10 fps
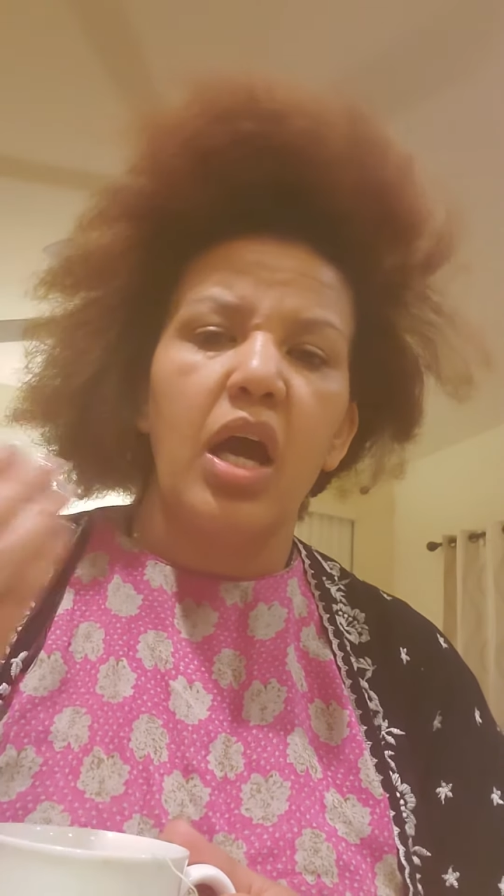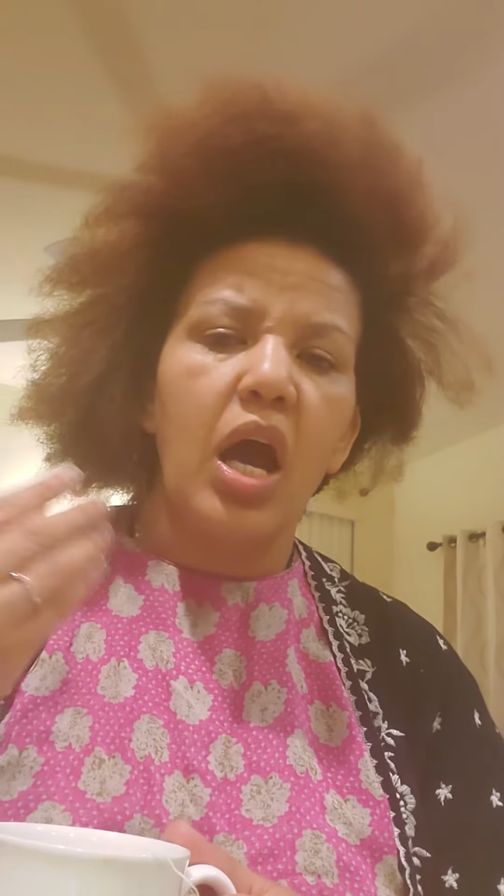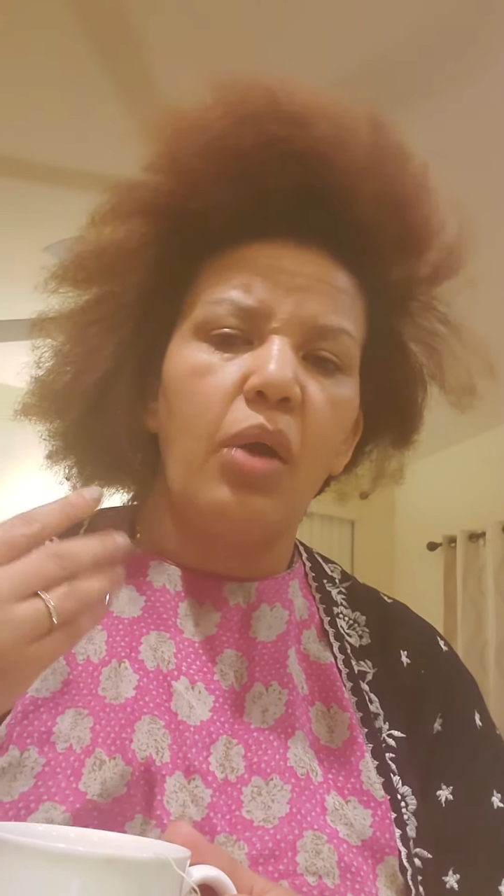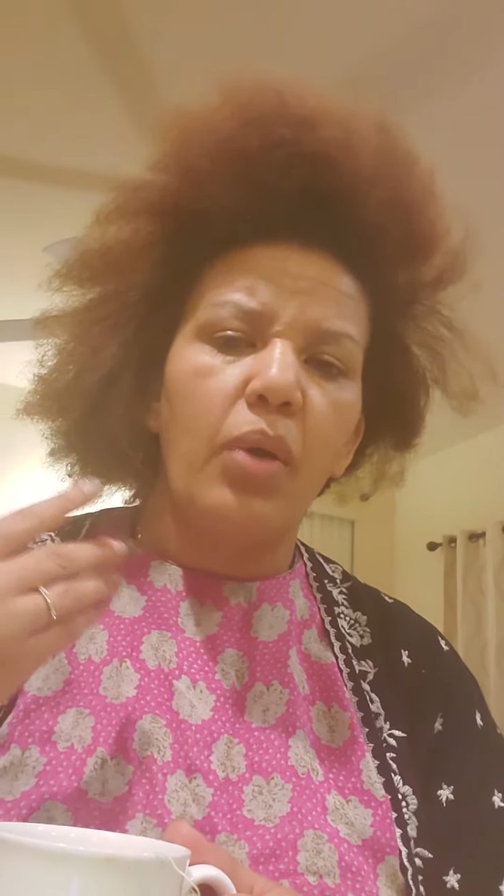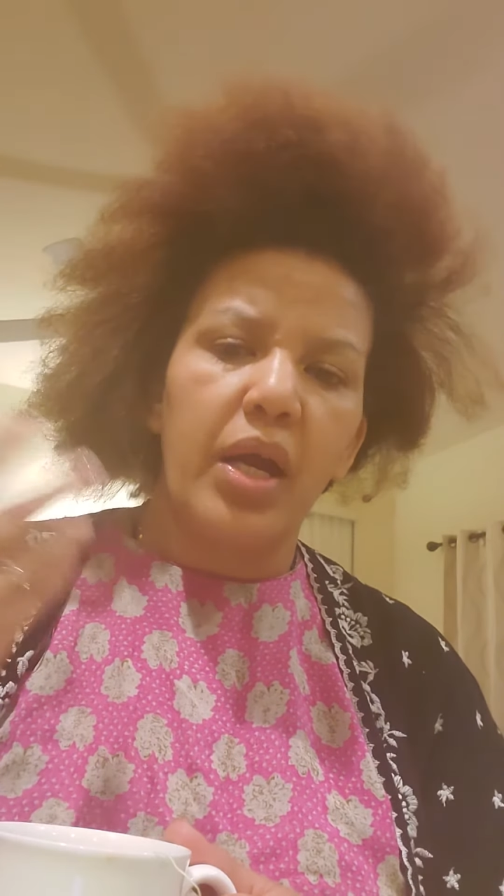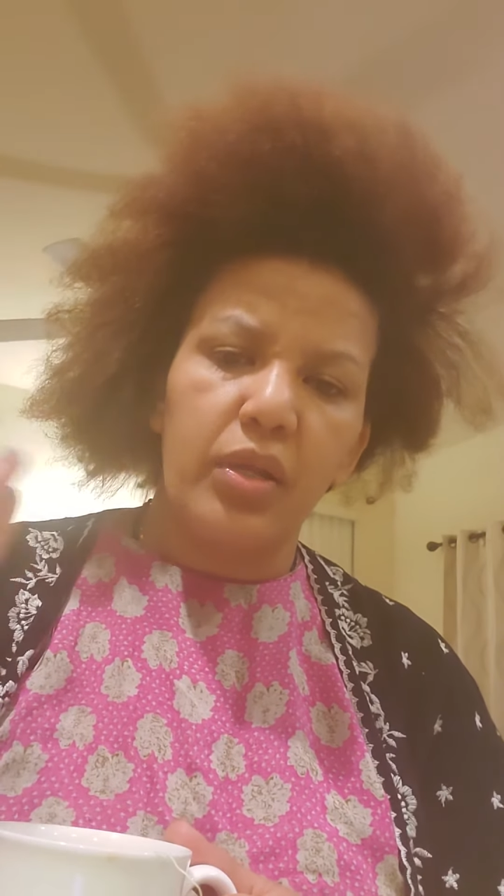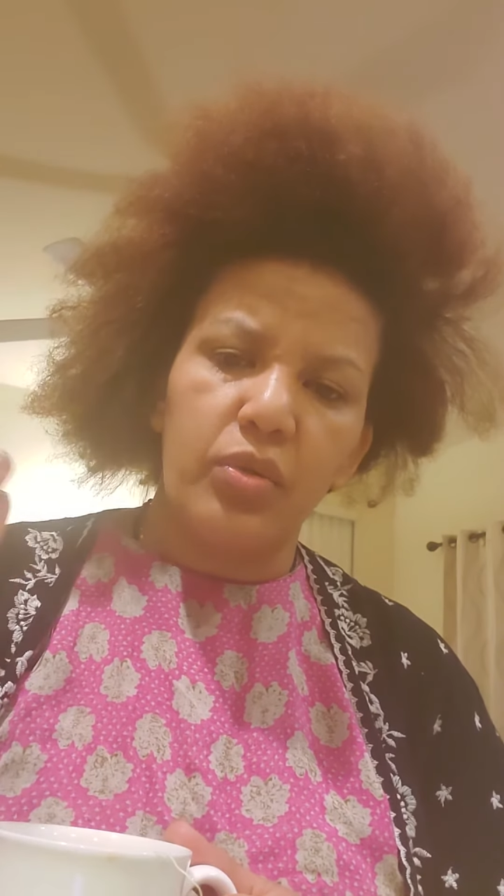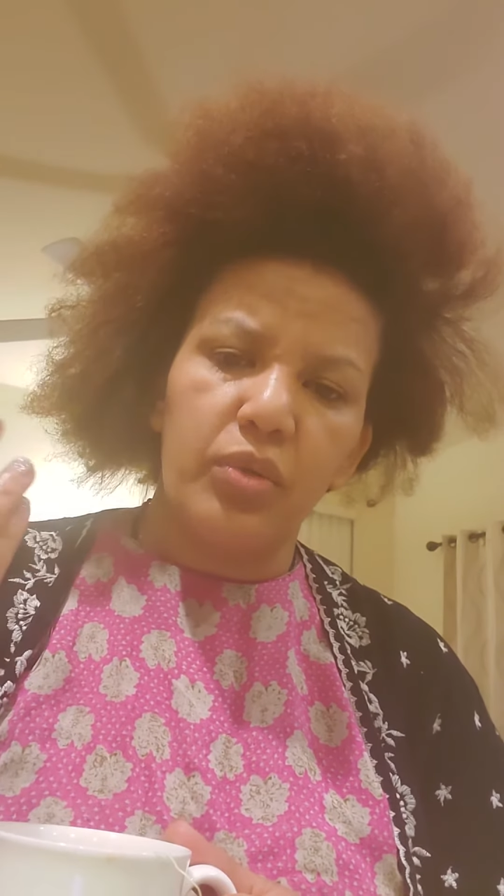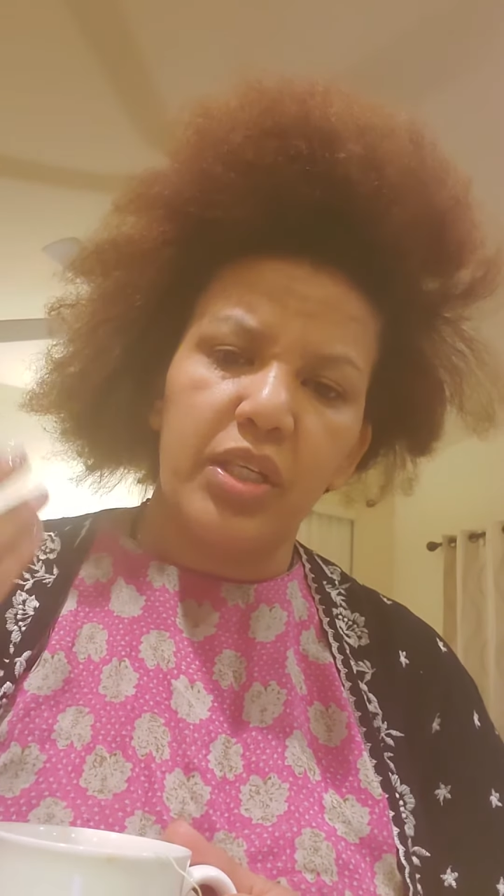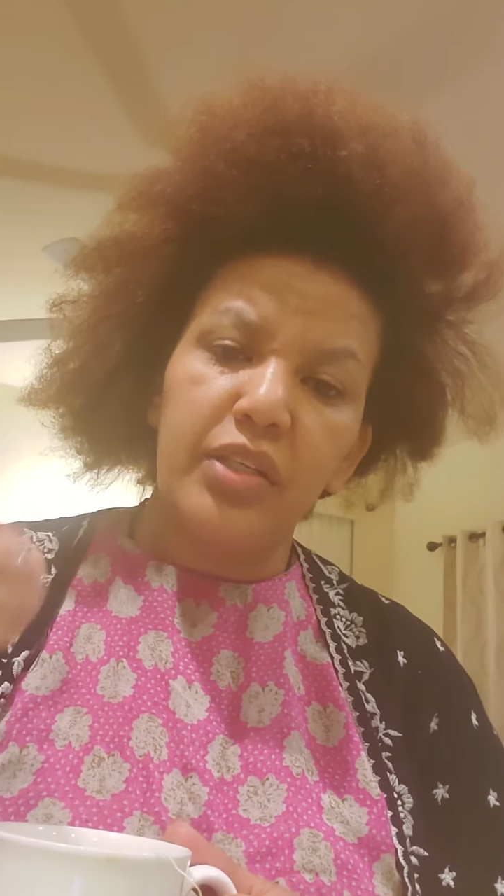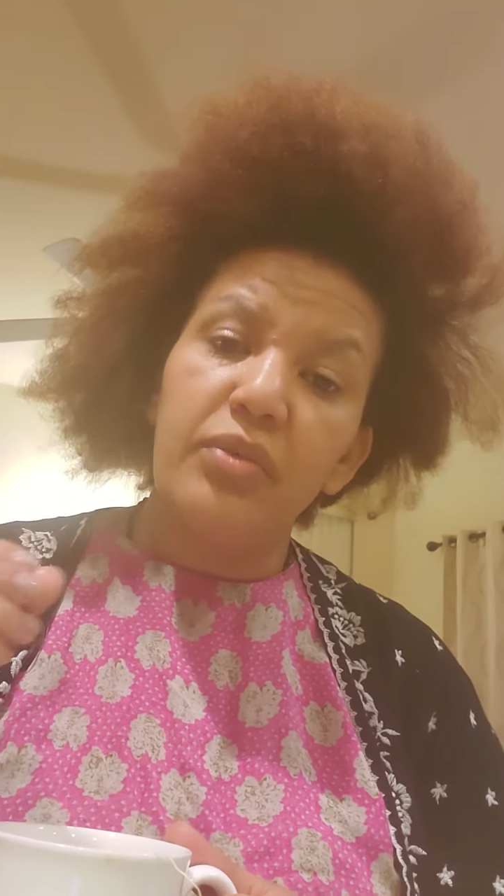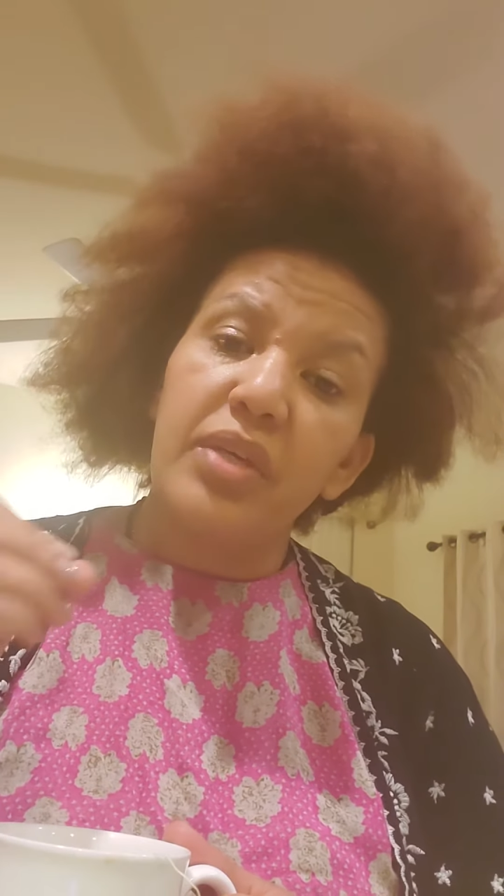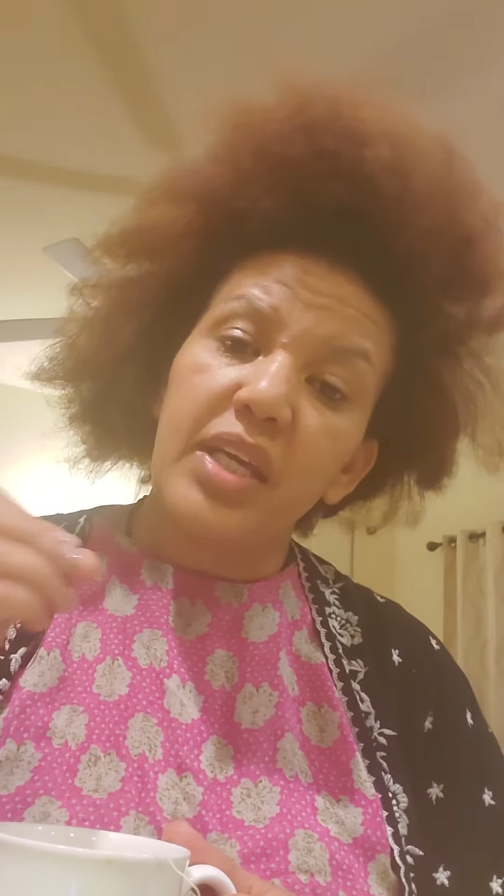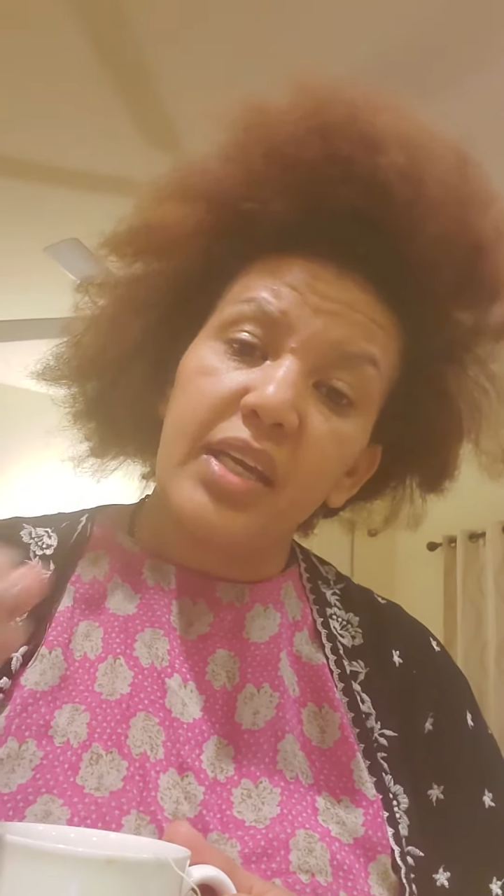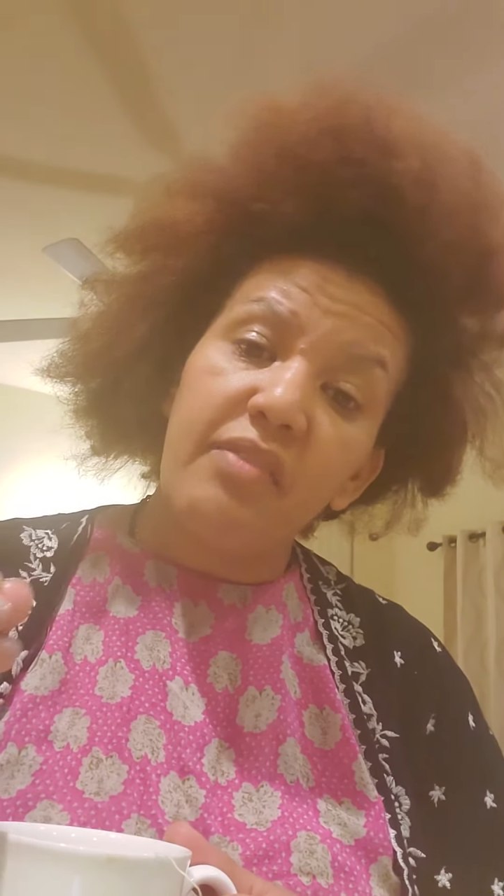how I look, you know,
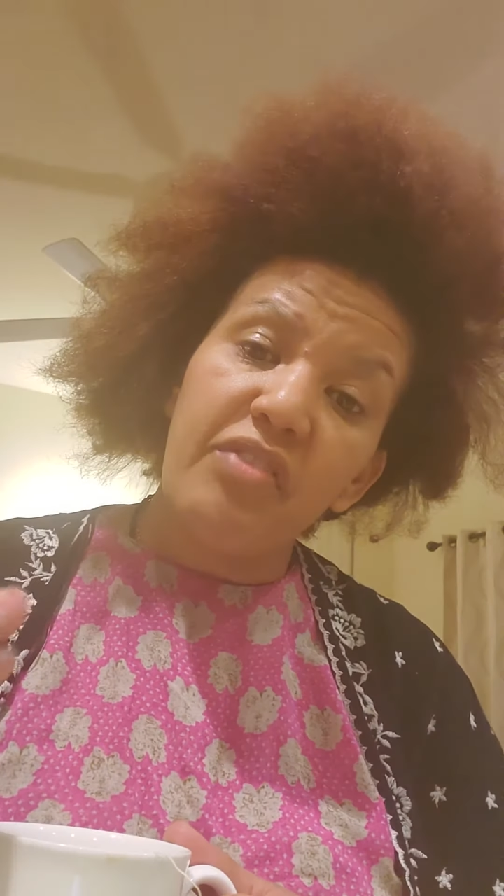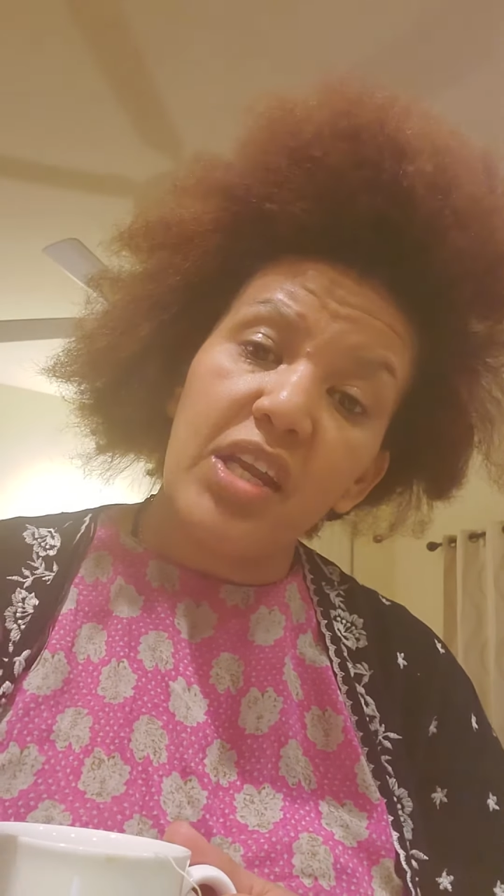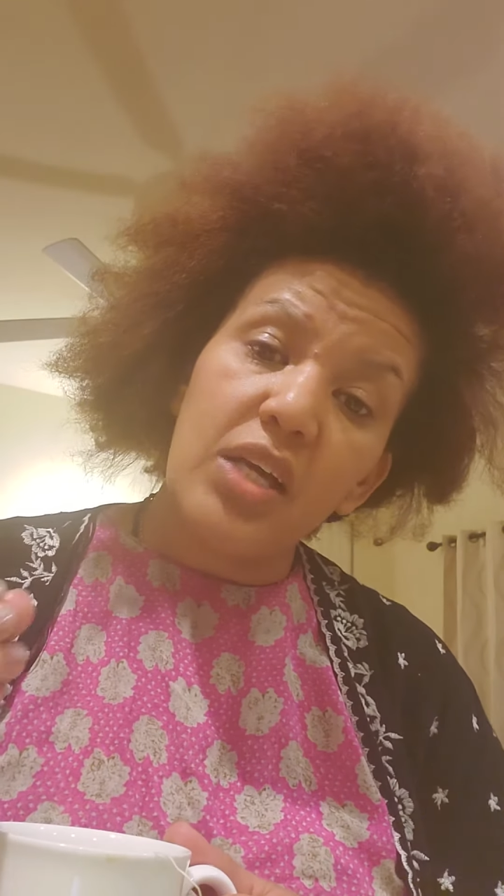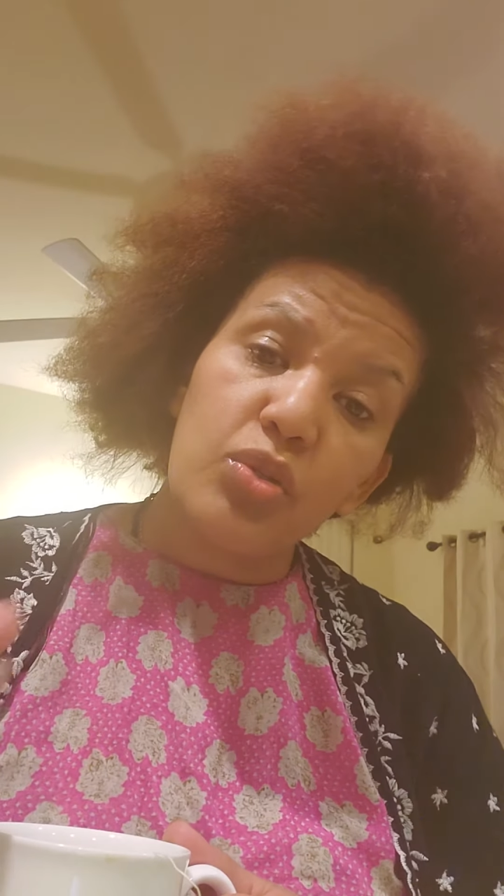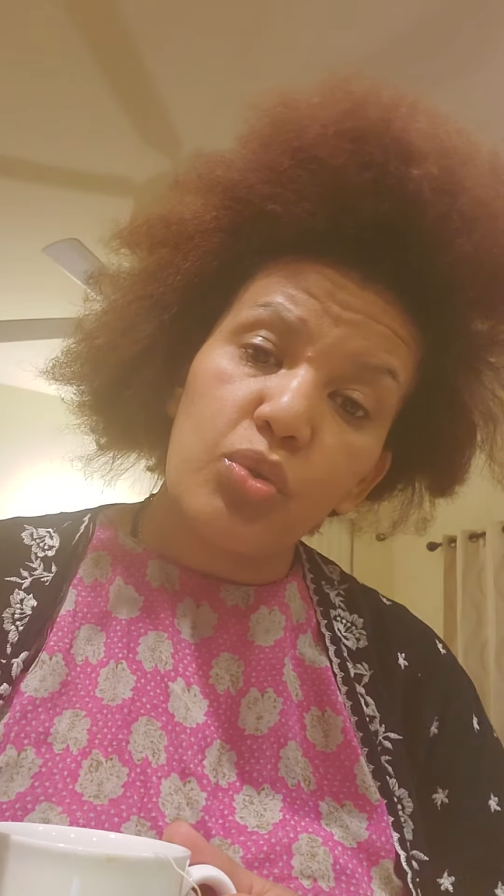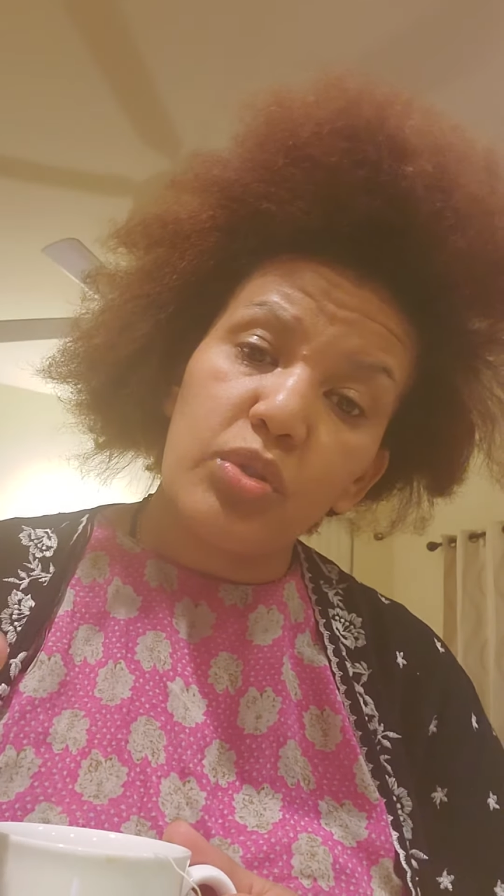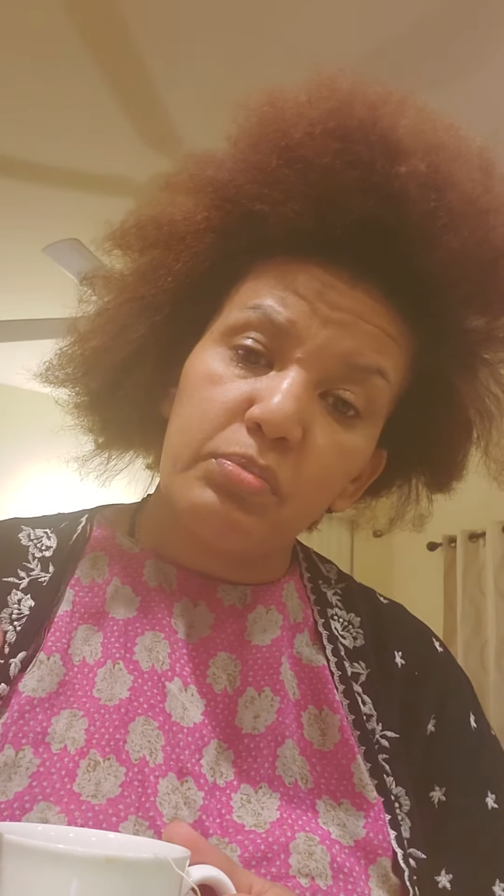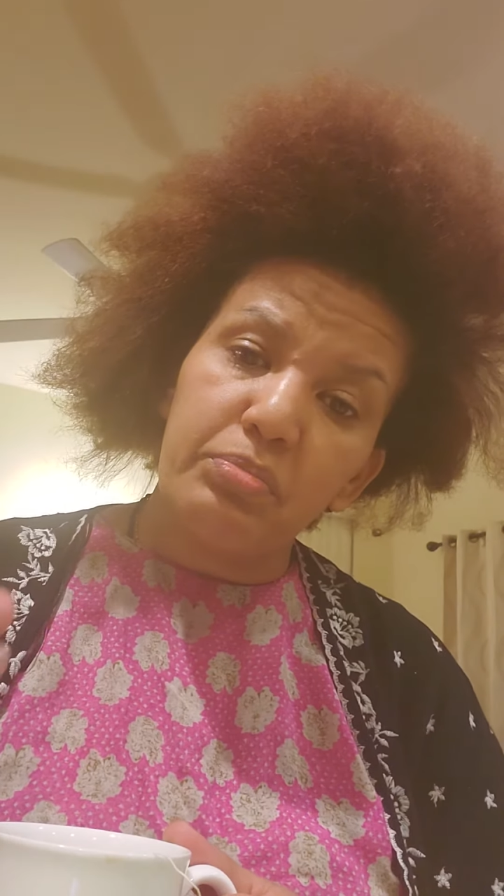you can fill out your